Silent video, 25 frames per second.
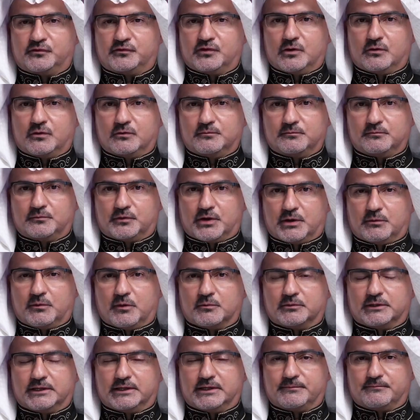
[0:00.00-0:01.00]
him so,
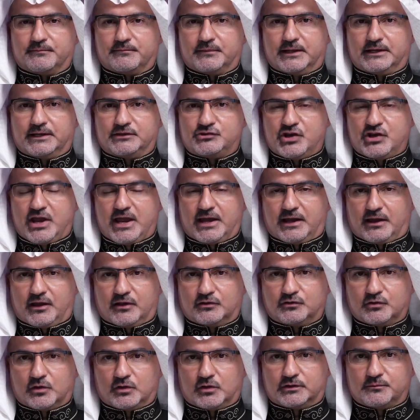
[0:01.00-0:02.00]
probably. A
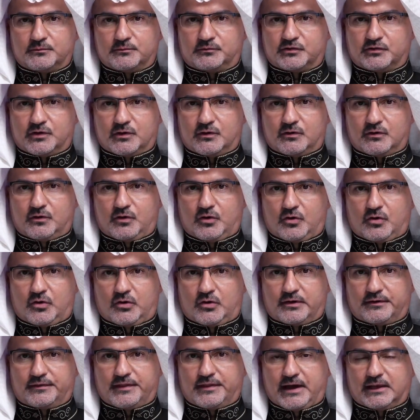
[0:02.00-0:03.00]
sheikh told him so,
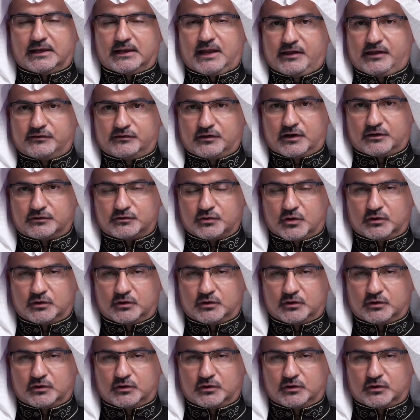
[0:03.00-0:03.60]
or Al yeah.